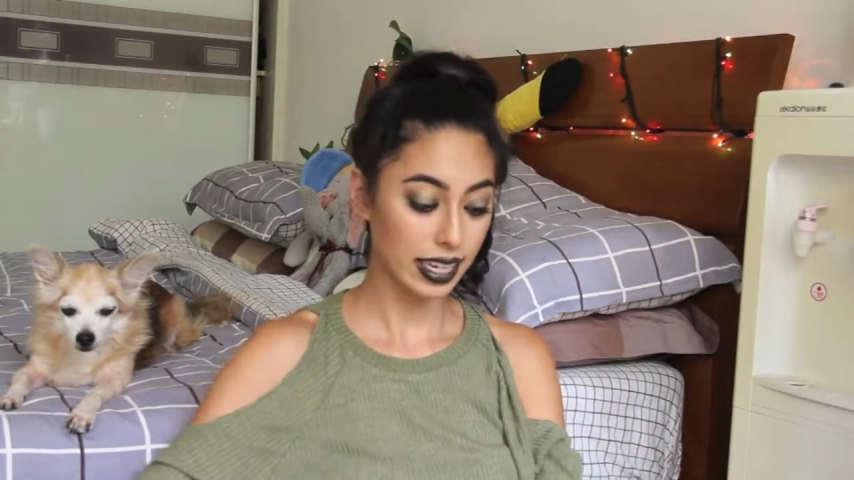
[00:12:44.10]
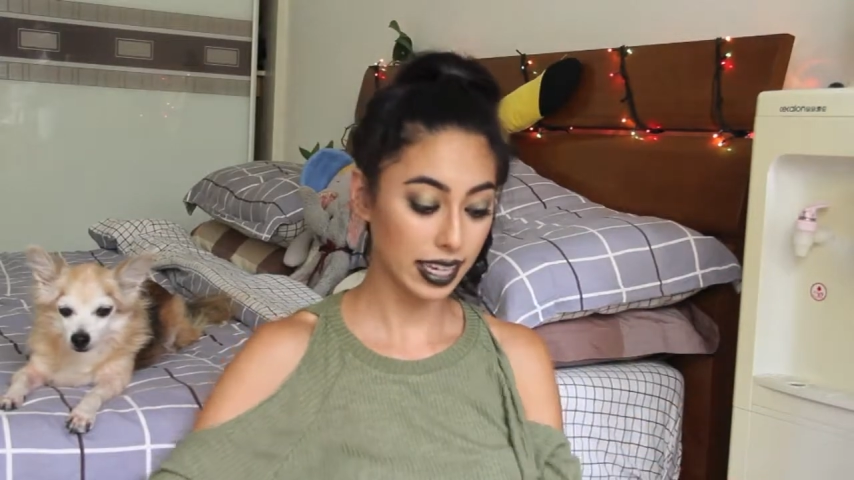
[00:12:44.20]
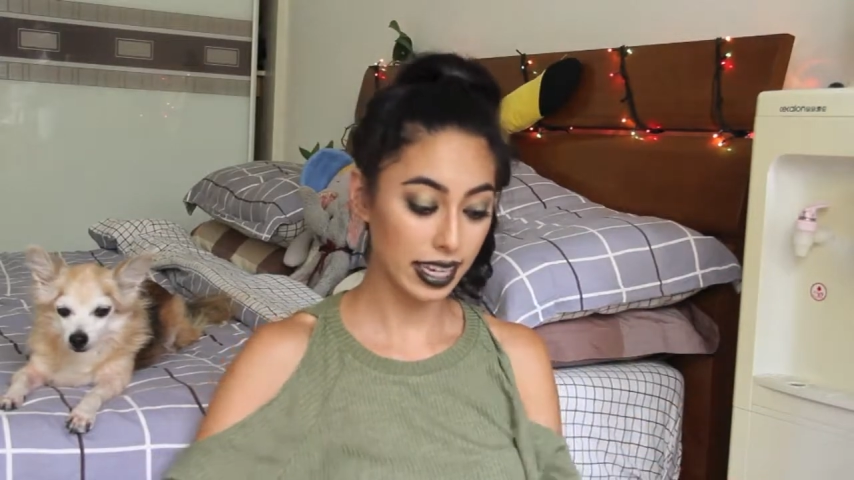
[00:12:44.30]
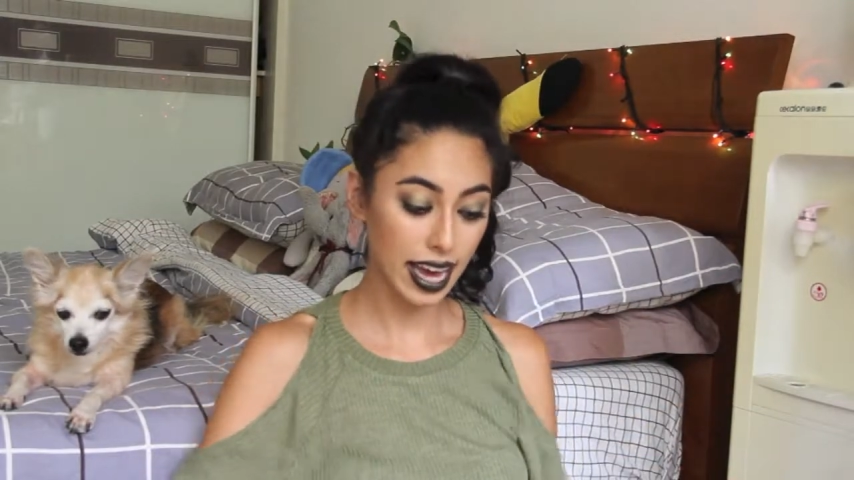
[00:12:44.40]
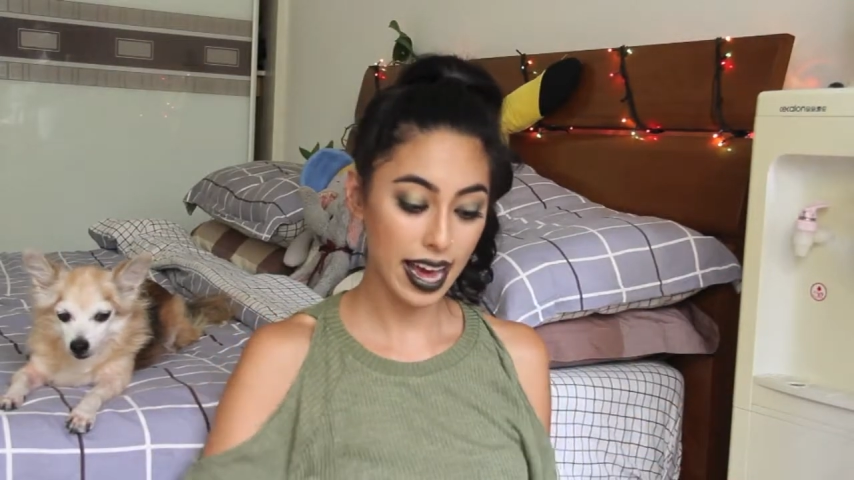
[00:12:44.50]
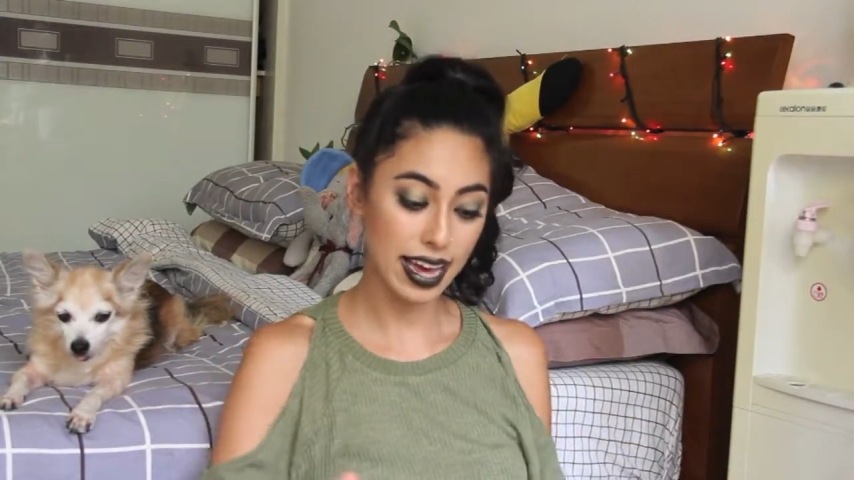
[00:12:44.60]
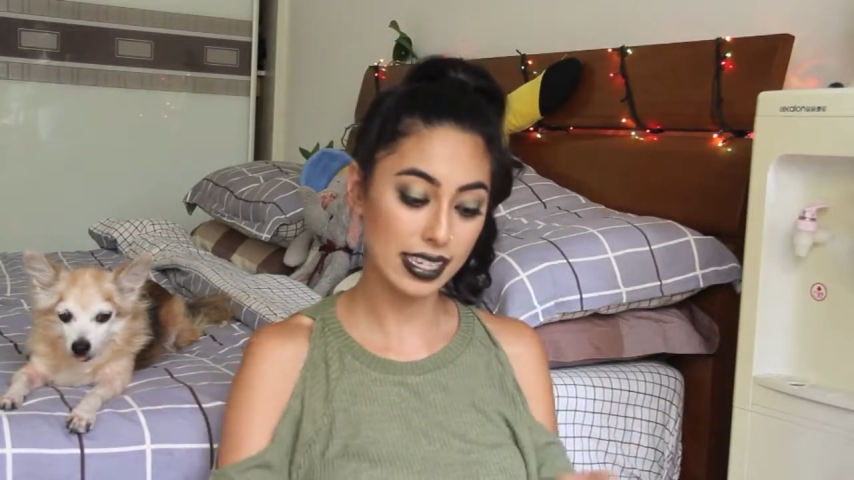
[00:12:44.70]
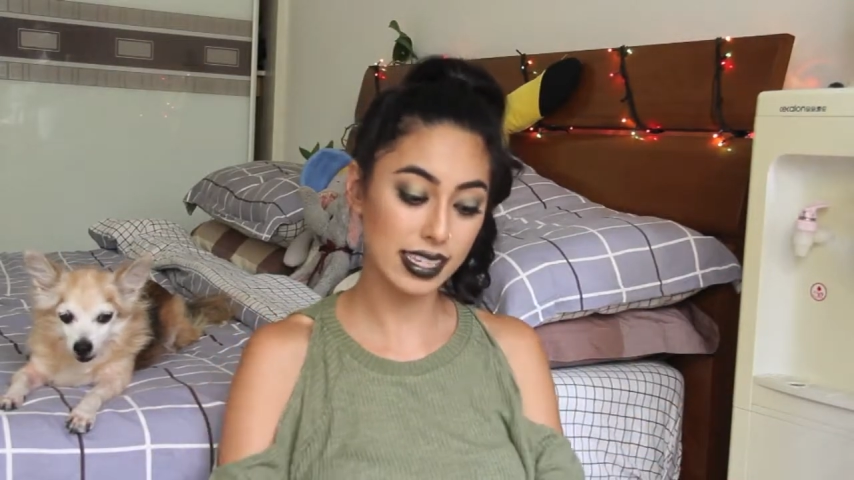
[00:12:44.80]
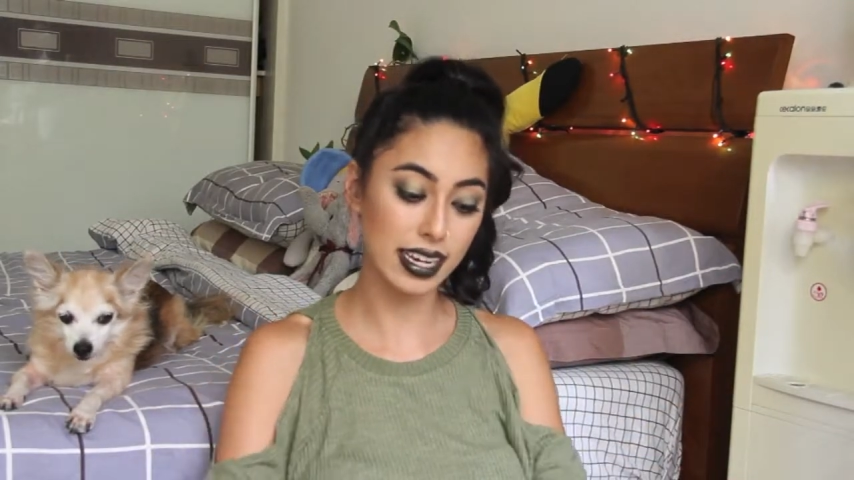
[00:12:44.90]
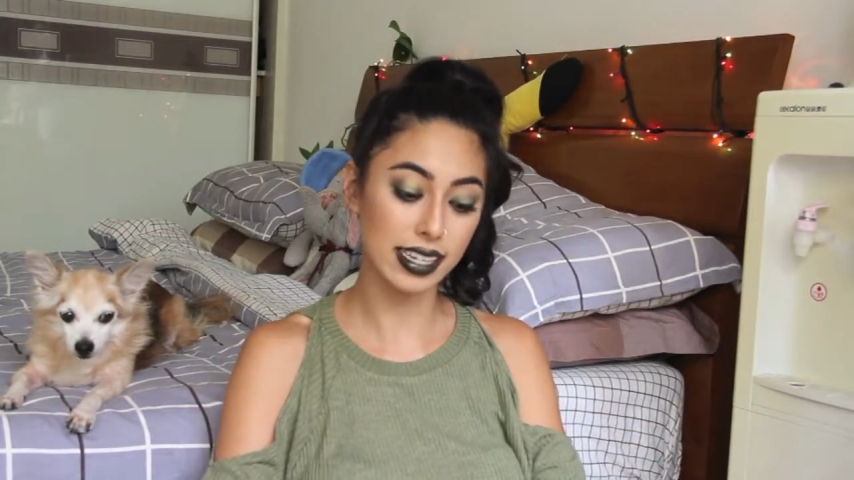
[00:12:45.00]
He
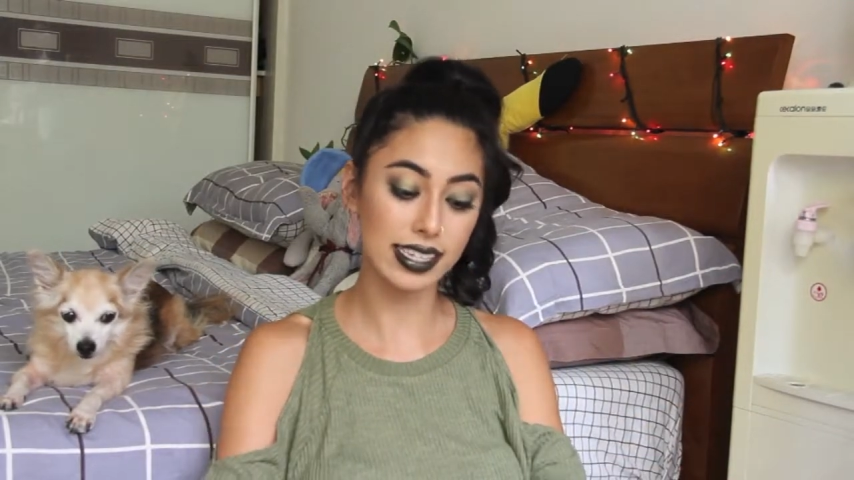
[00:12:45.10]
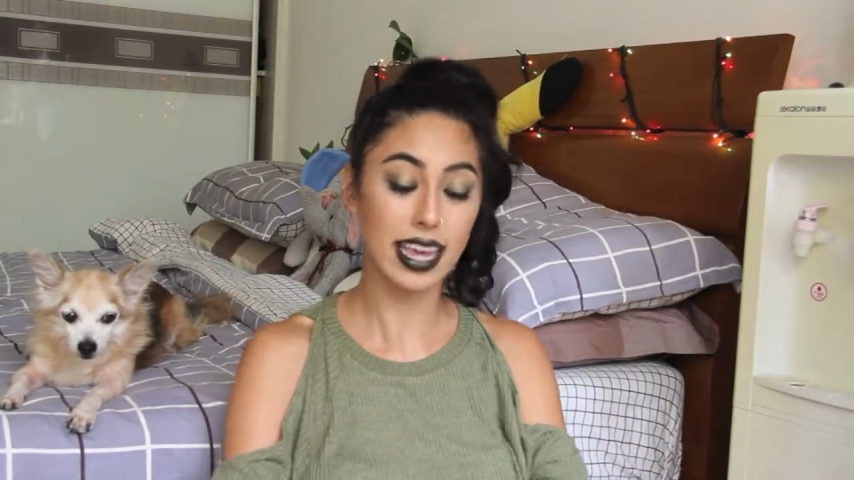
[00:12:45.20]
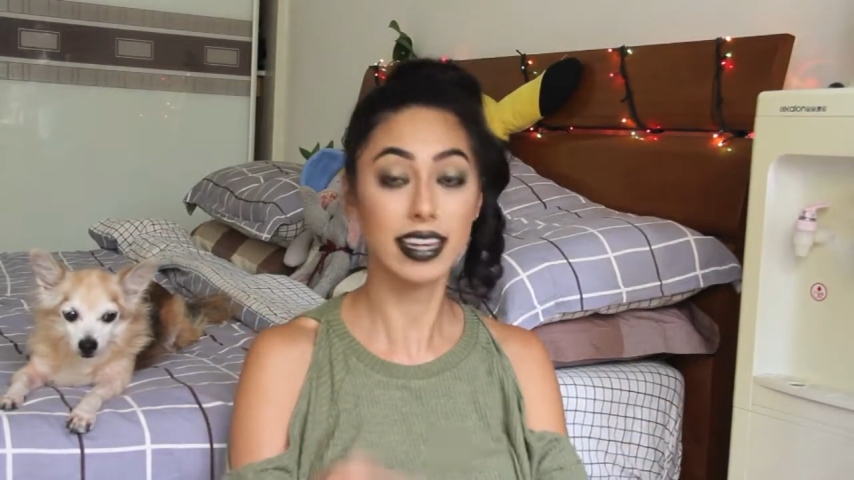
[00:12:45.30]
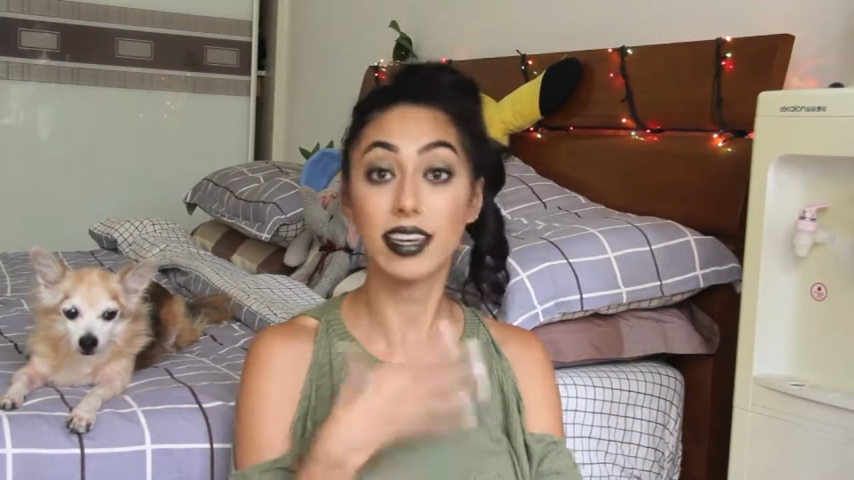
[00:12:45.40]
has a St.